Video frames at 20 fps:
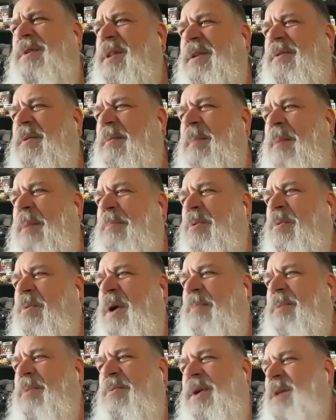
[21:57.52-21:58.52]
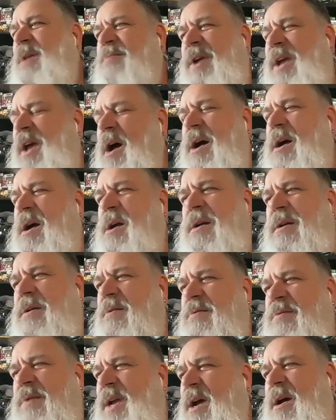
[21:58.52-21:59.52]
really remember when. But we, we hung,
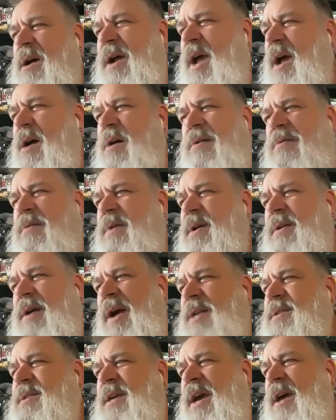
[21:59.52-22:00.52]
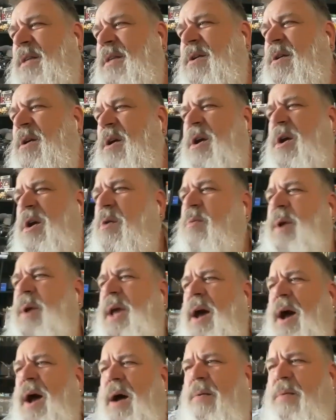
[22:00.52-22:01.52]
we hung out, we got together. We,
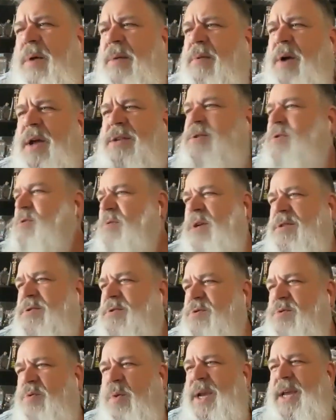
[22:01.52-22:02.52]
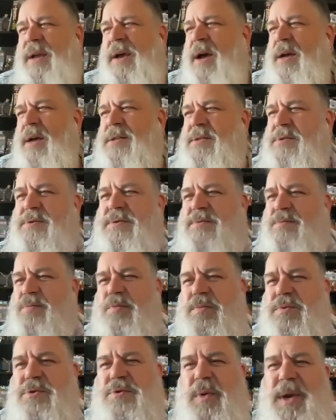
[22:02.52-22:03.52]
uh, we went to a twink, uh,
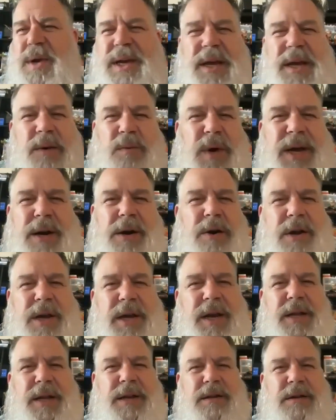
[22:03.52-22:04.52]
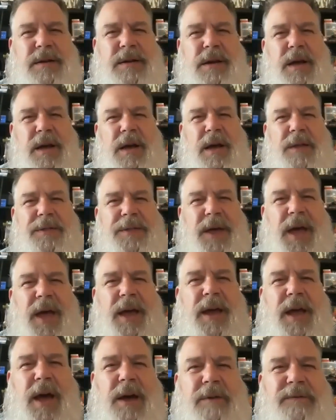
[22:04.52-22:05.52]
Twinkie Wiener eating uh,
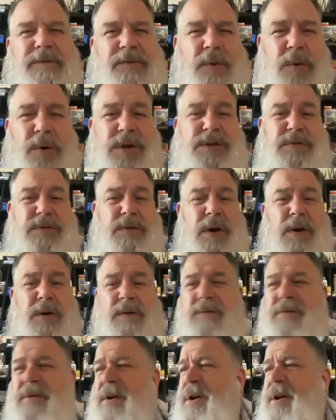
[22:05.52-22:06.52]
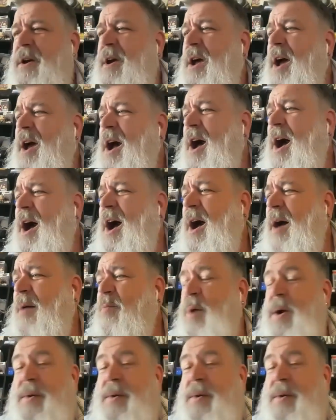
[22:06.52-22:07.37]
thing out of Forest Grove. Um,